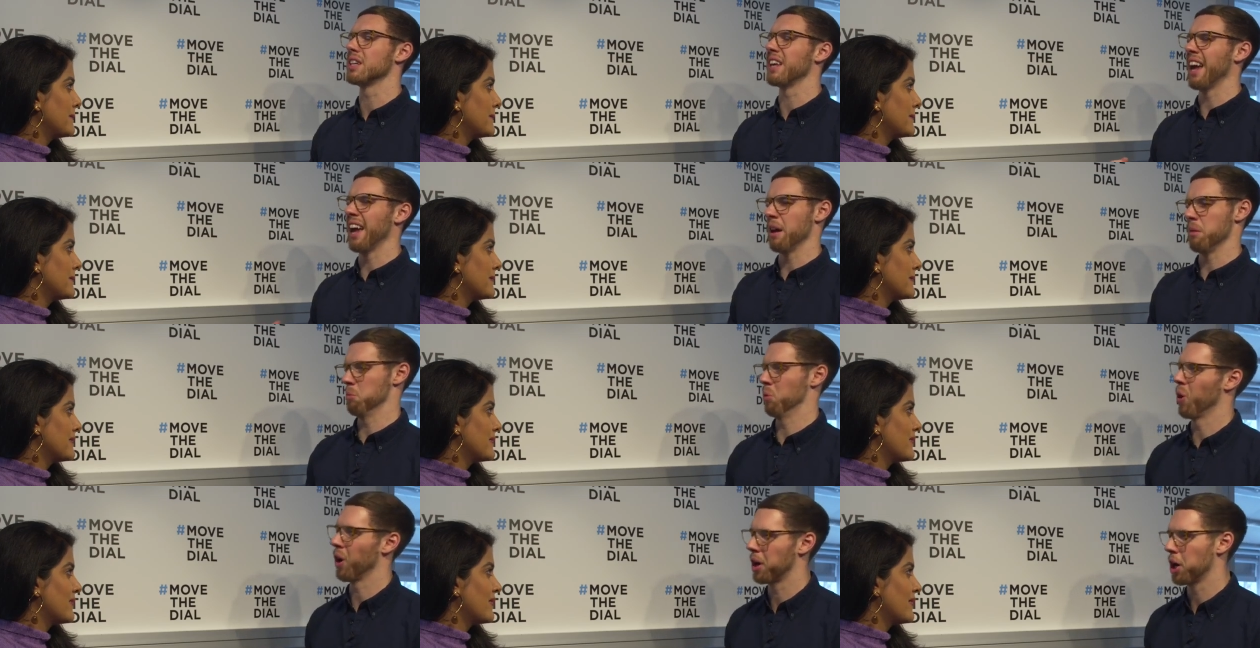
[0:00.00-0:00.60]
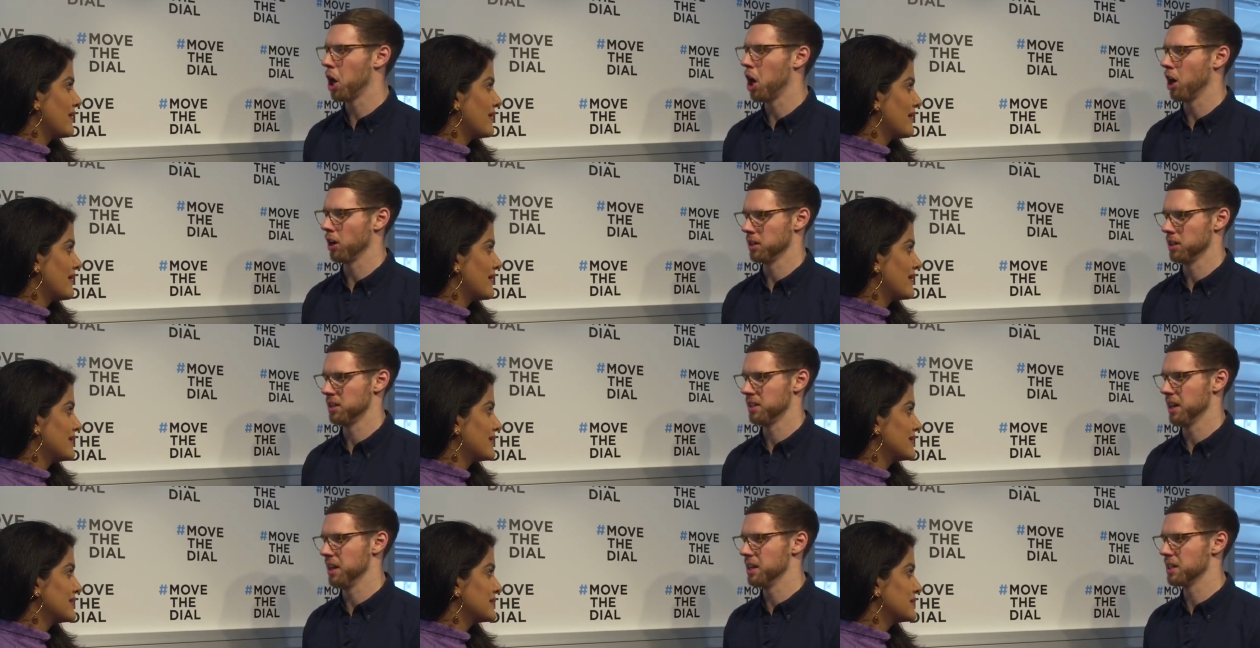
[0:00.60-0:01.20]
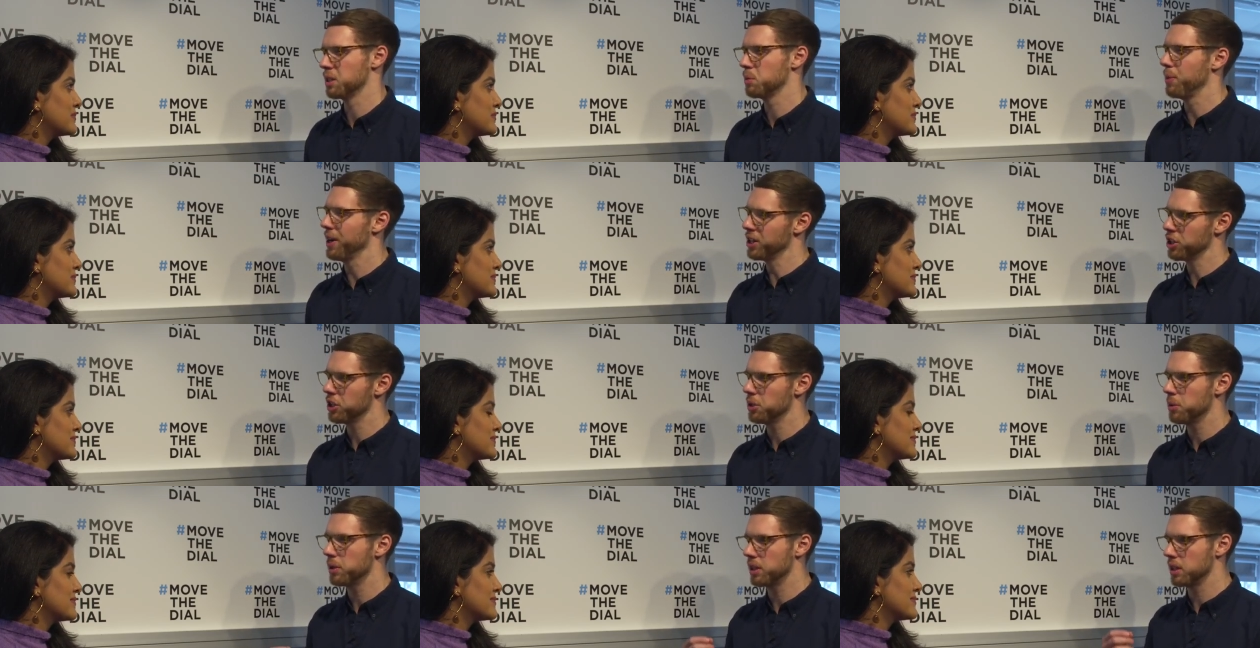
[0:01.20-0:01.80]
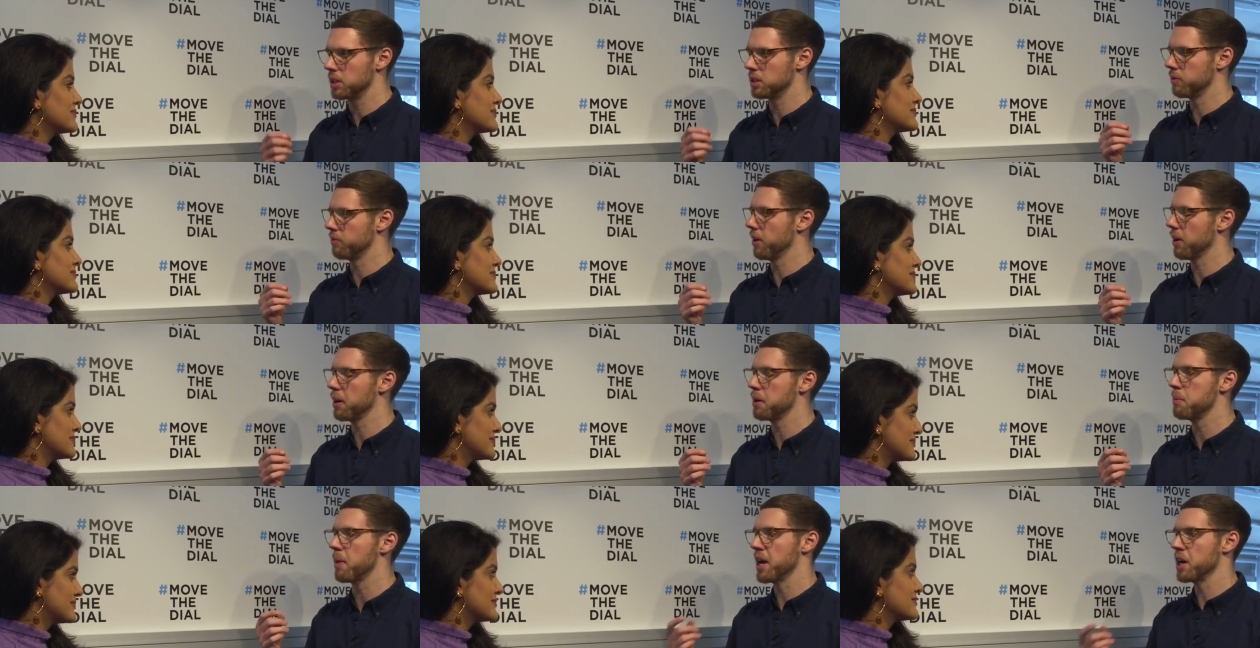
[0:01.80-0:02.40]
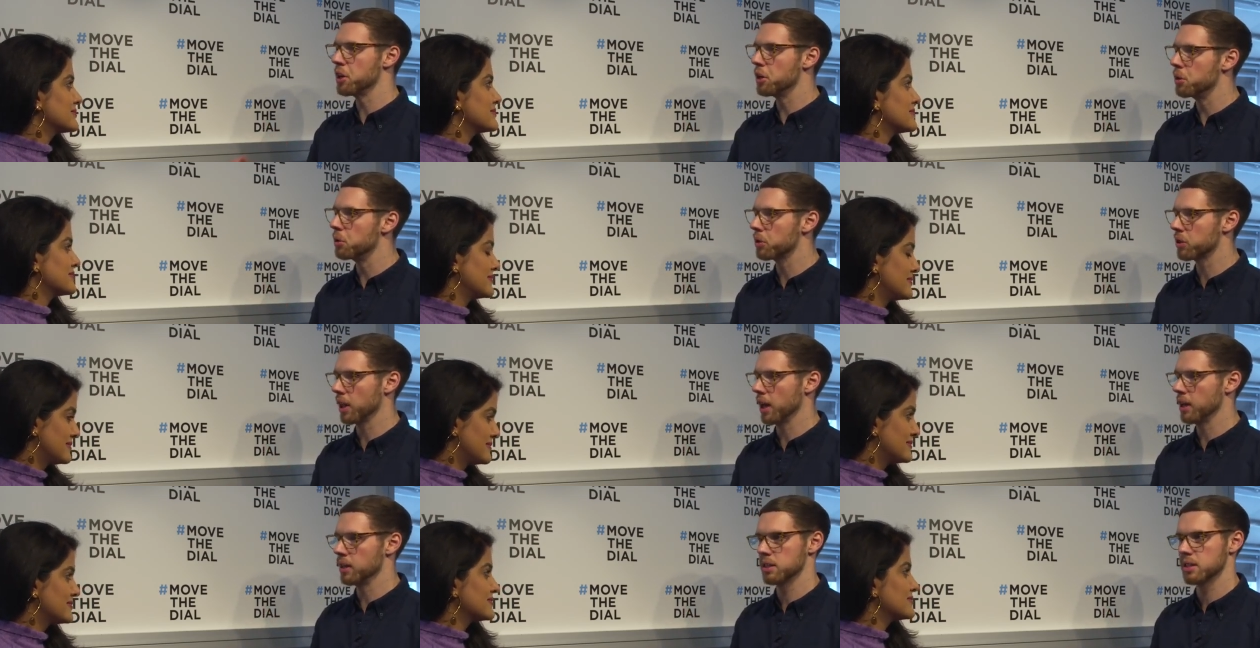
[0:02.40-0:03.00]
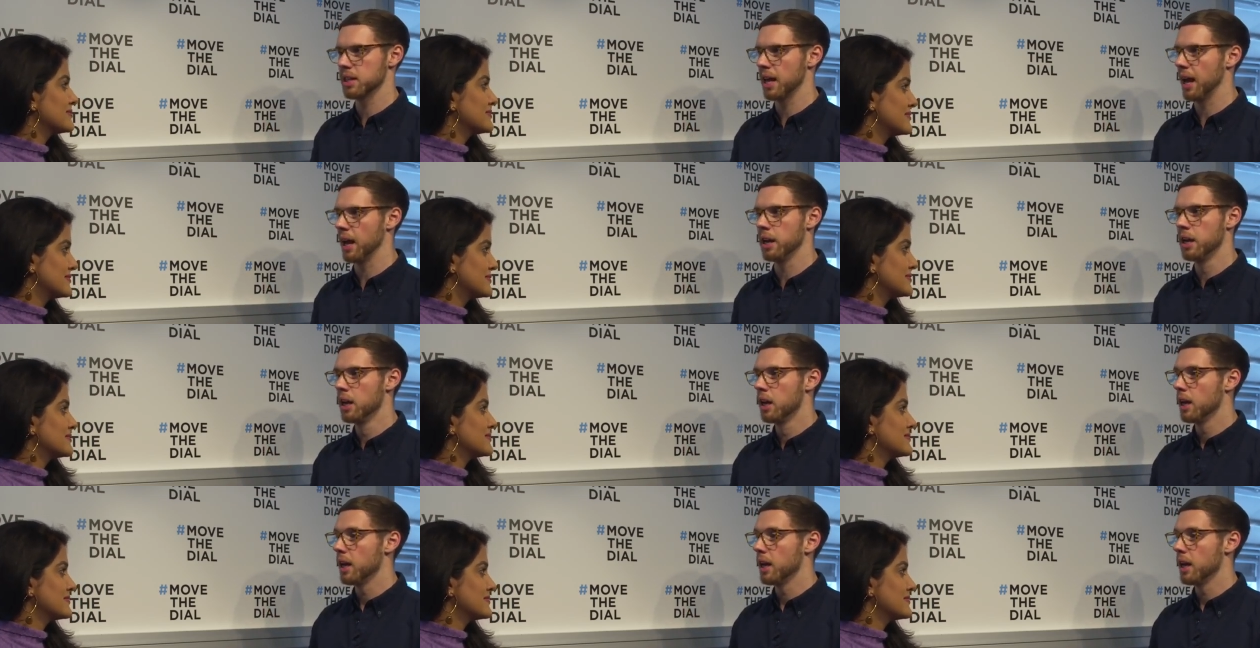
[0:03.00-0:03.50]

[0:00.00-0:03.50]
Speaker 1: get more cognizant, especially with these very minute things that,